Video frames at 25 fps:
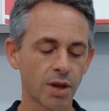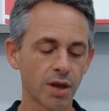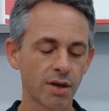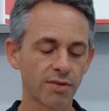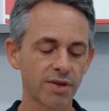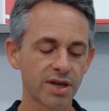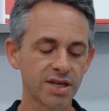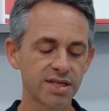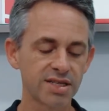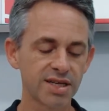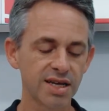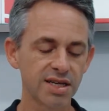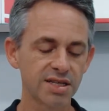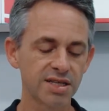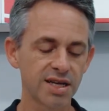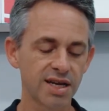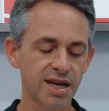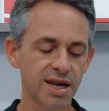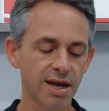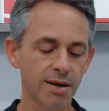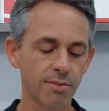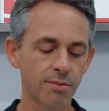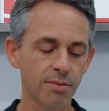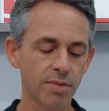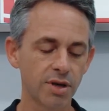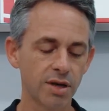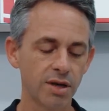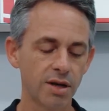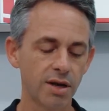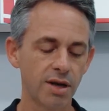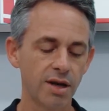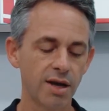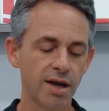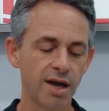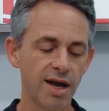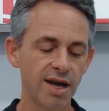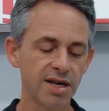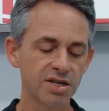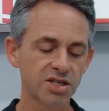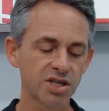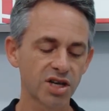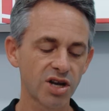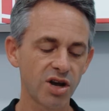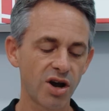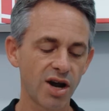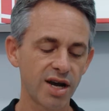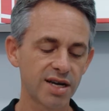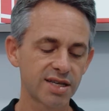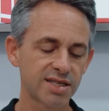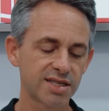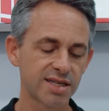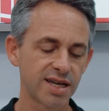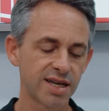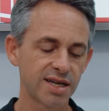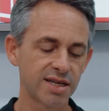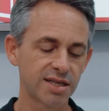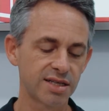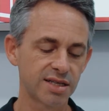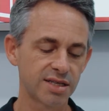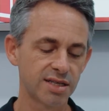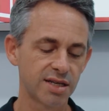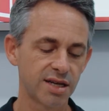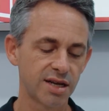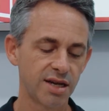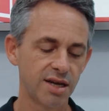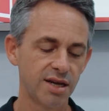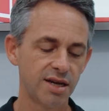They said to him, Hezekiah says,